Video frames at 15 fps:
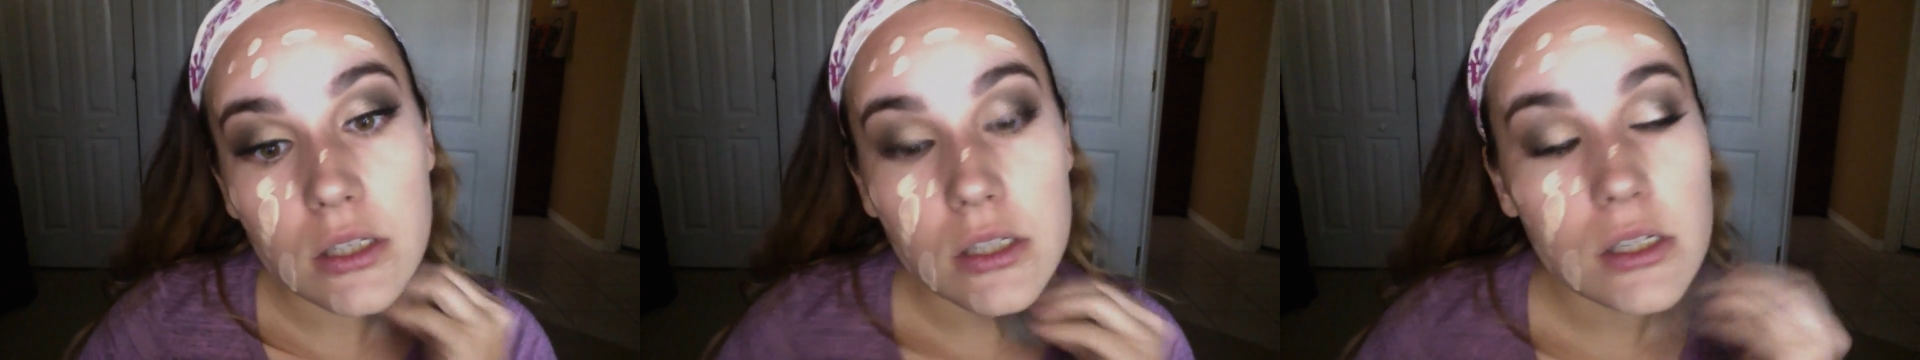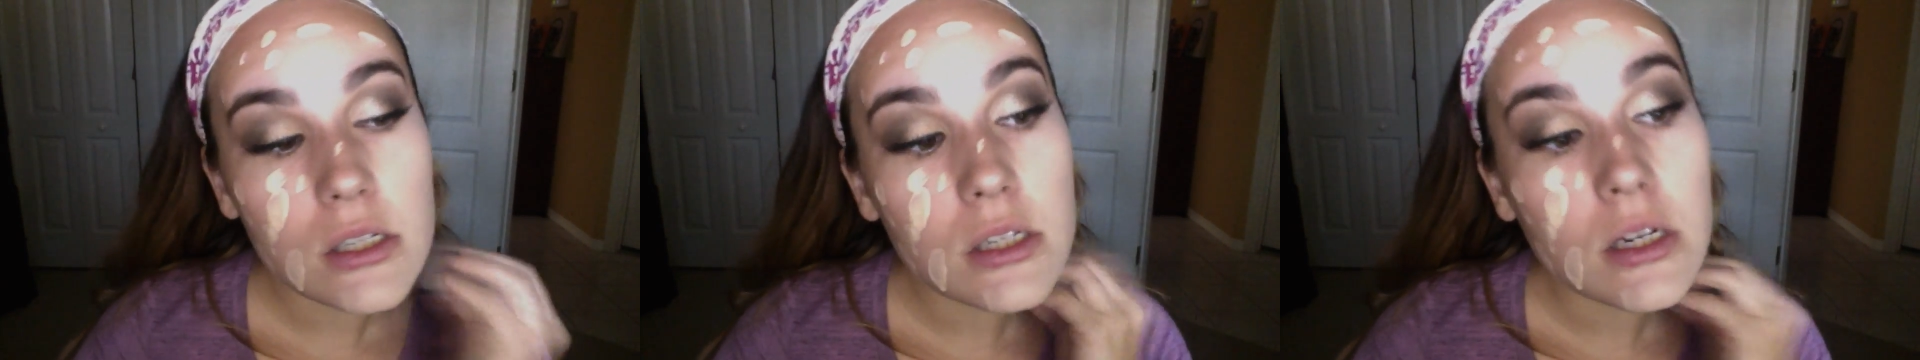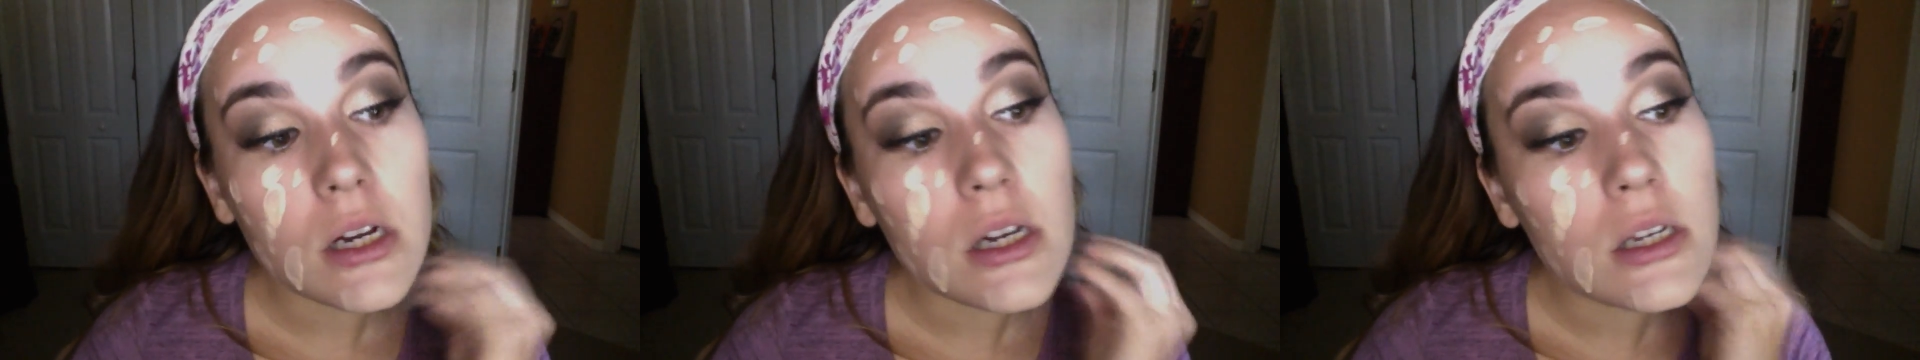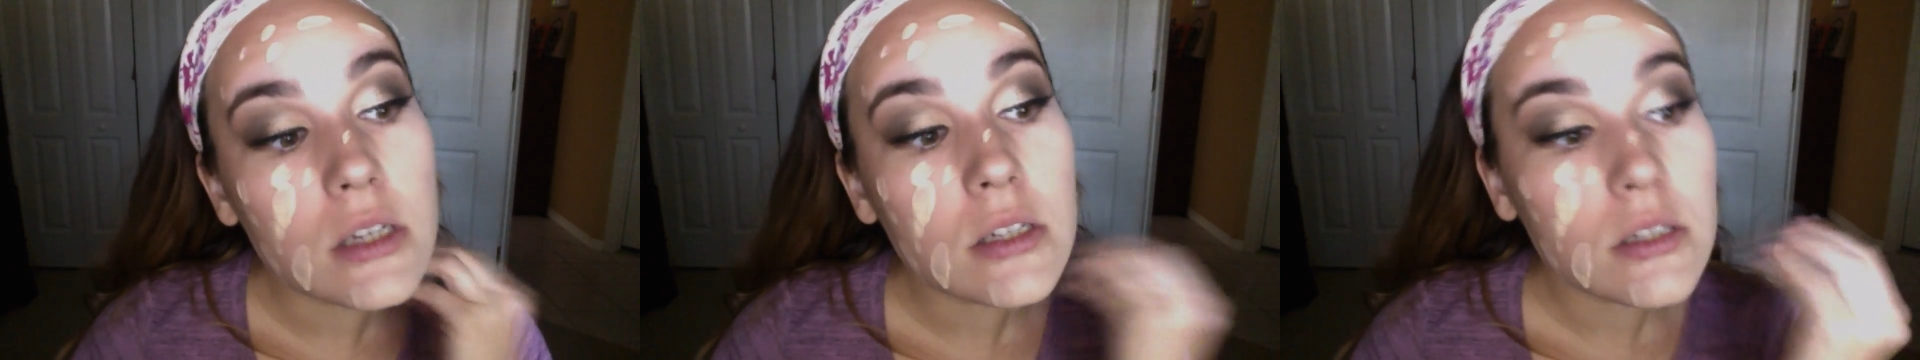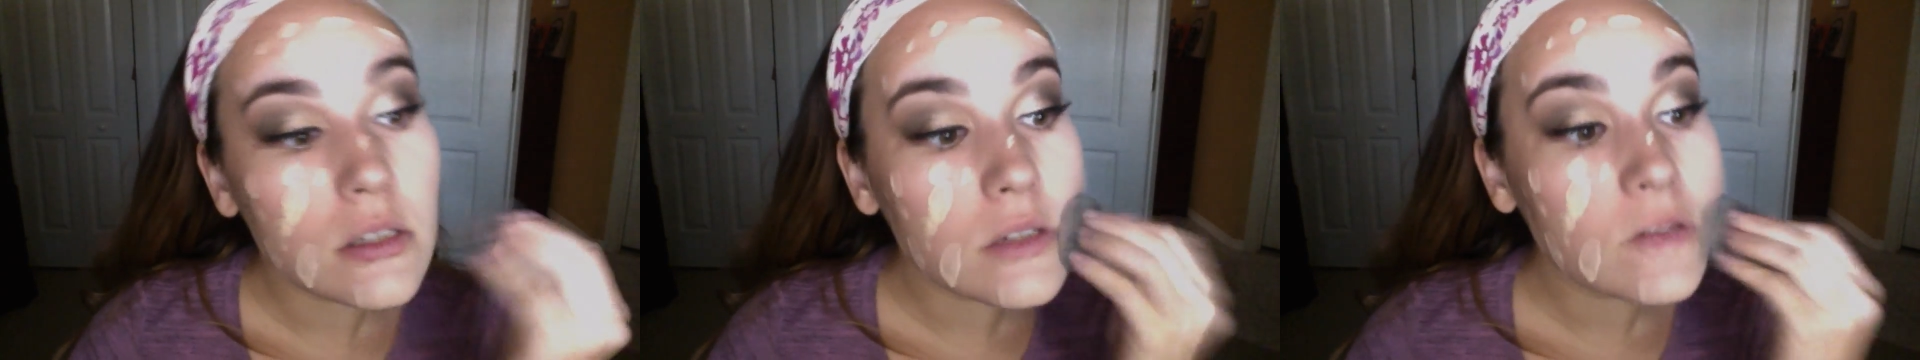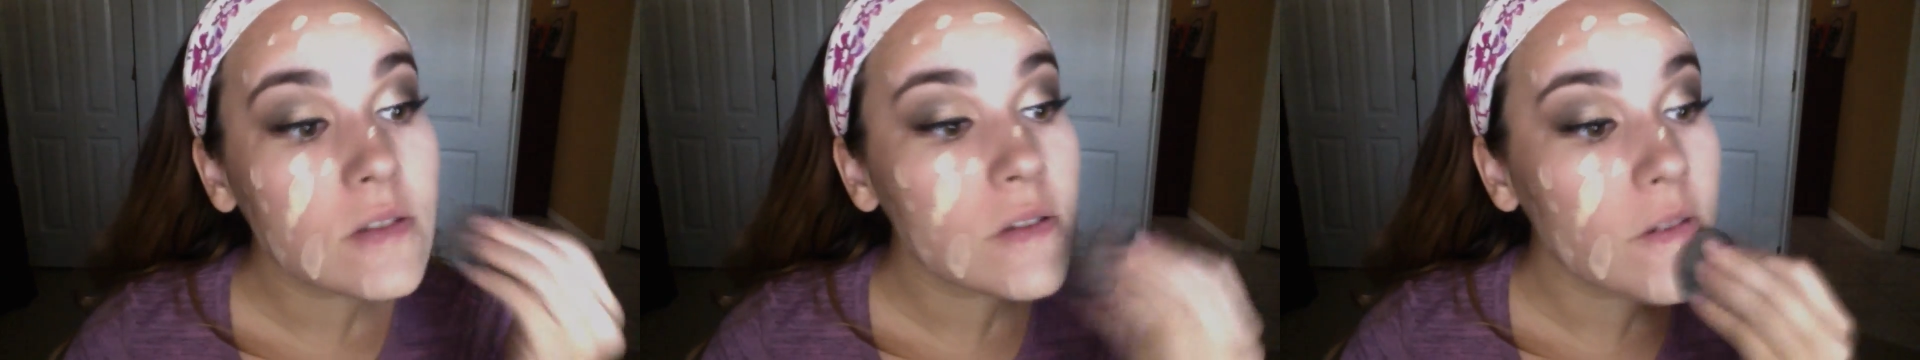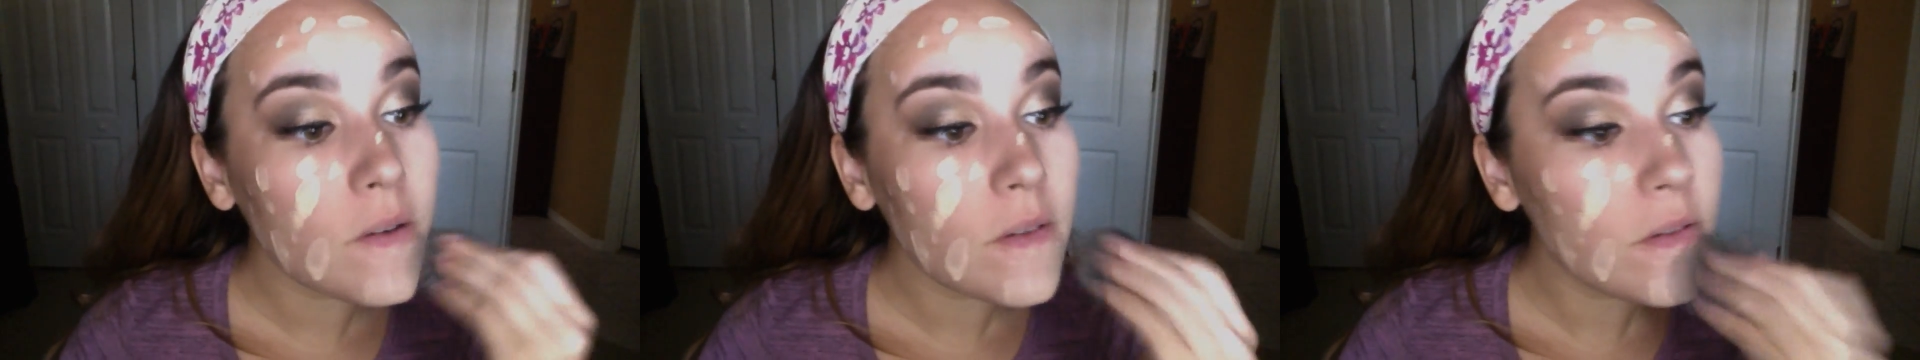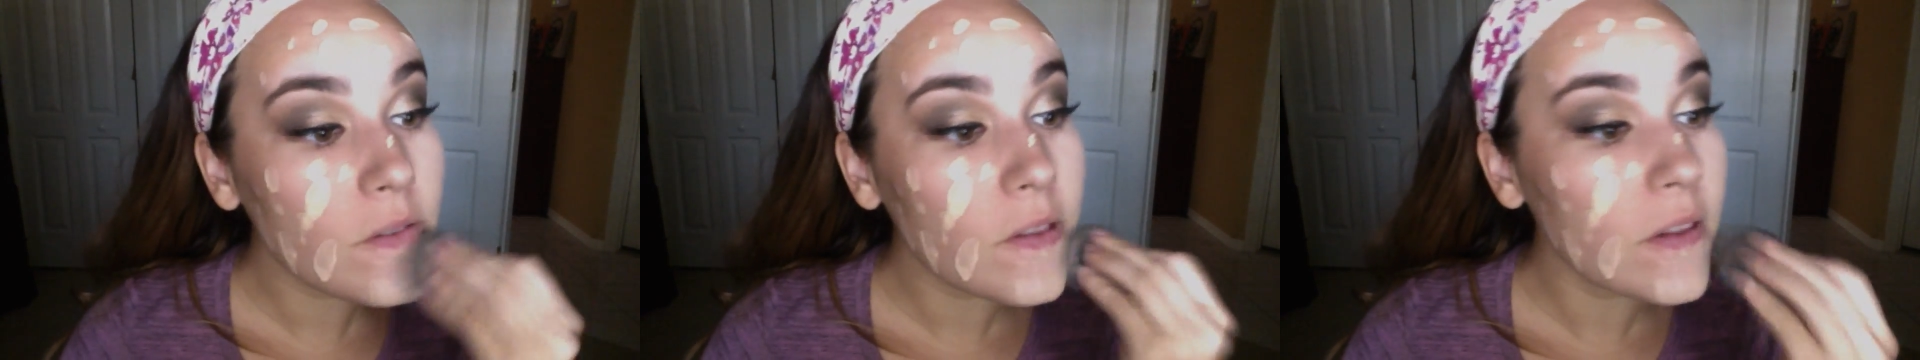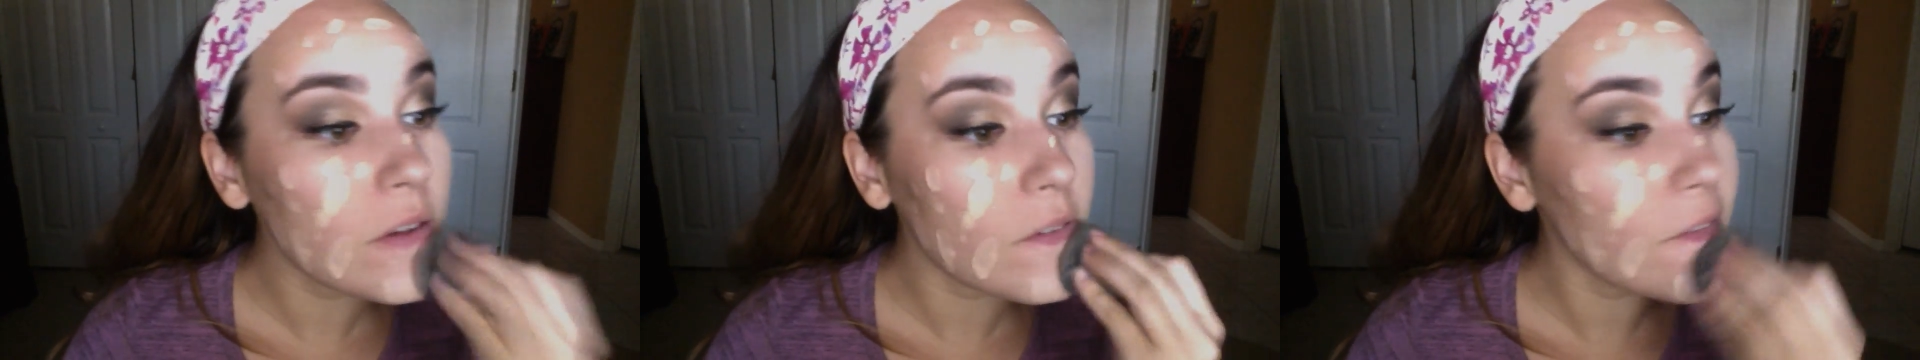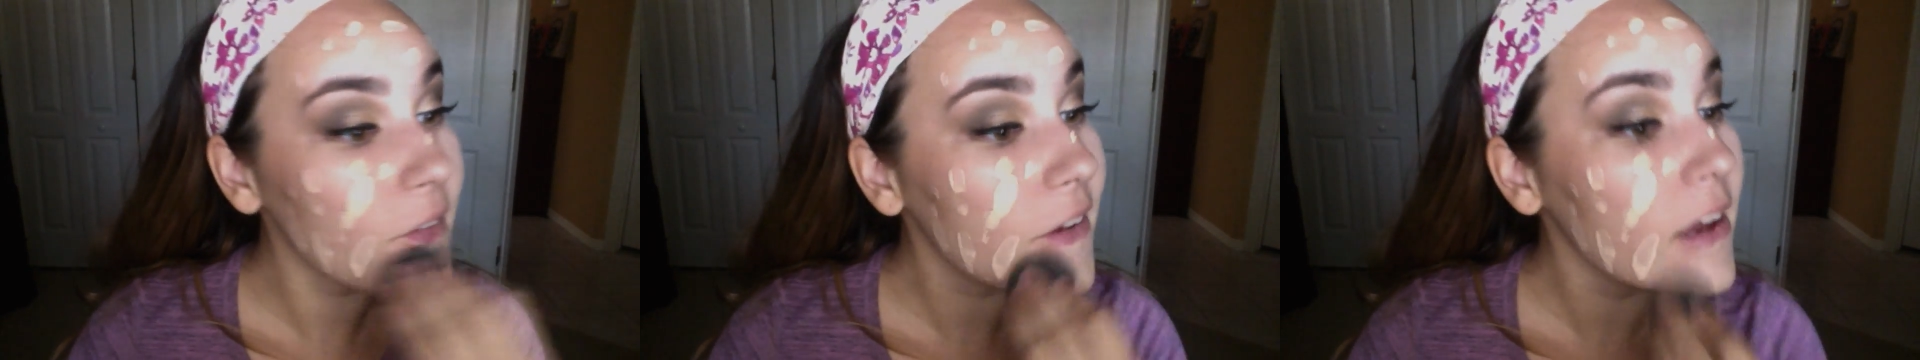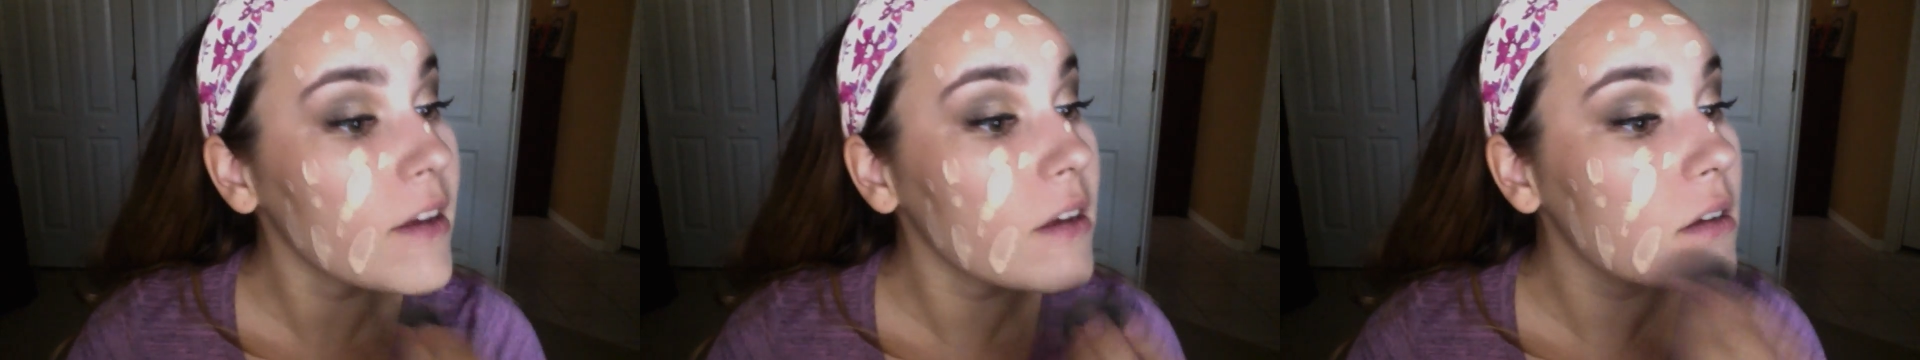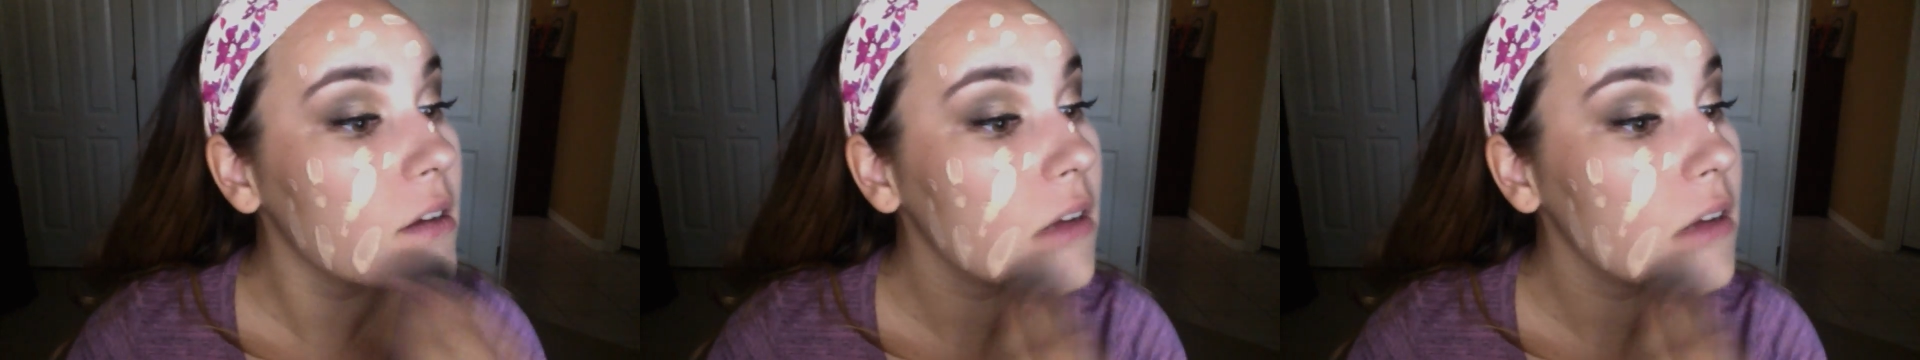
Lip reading: does look like